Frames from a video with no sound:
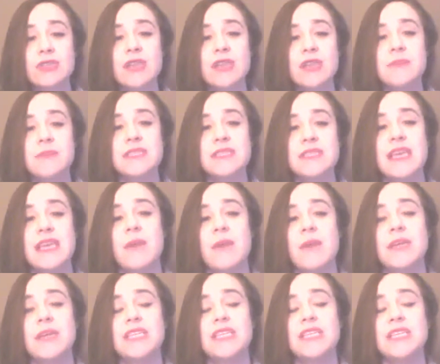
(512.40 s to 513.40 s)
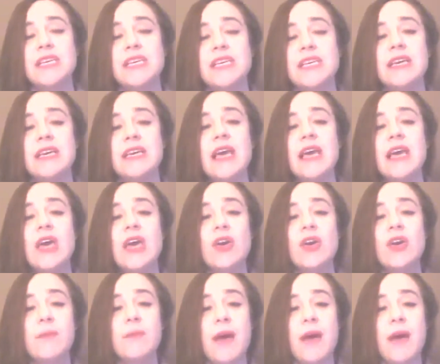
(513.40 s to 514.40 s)
up to see how much he
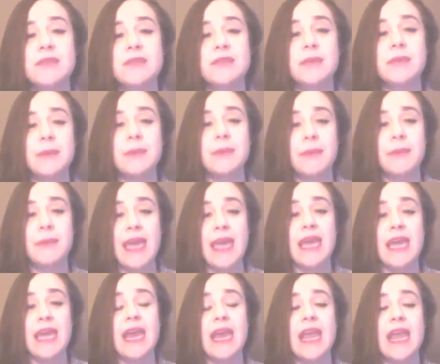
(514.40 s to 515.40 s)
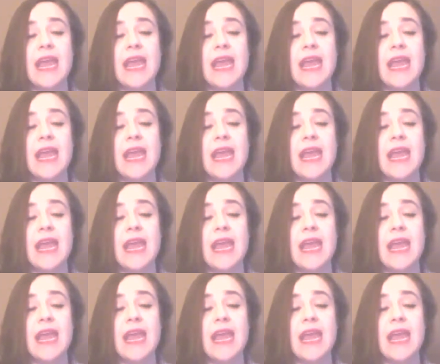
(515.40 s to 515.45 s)
could possibly be making,